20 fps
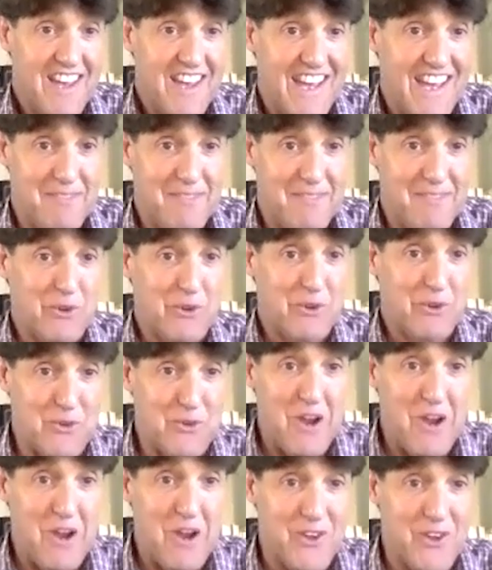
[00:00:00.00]
and built
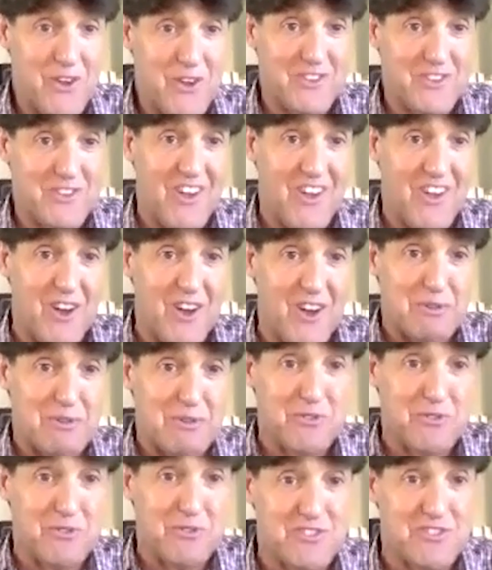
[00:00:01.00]
the roads, the
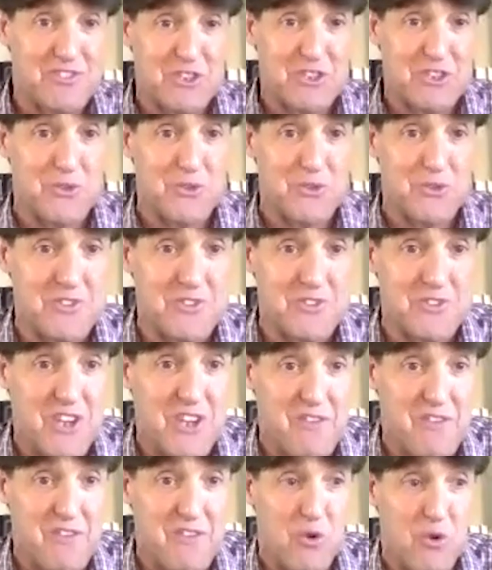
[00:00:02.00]
hospitals and schools and
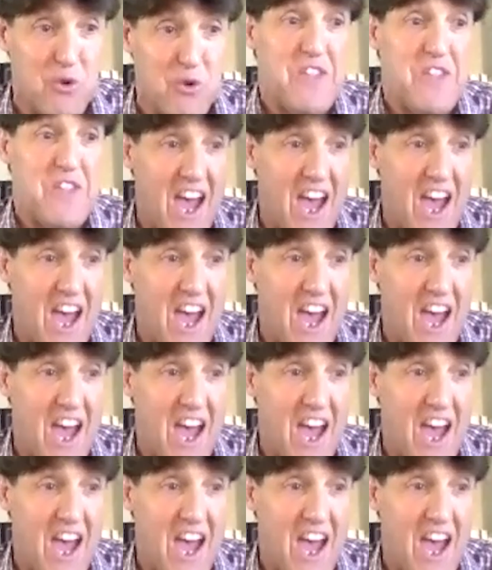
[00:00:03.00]
so forth.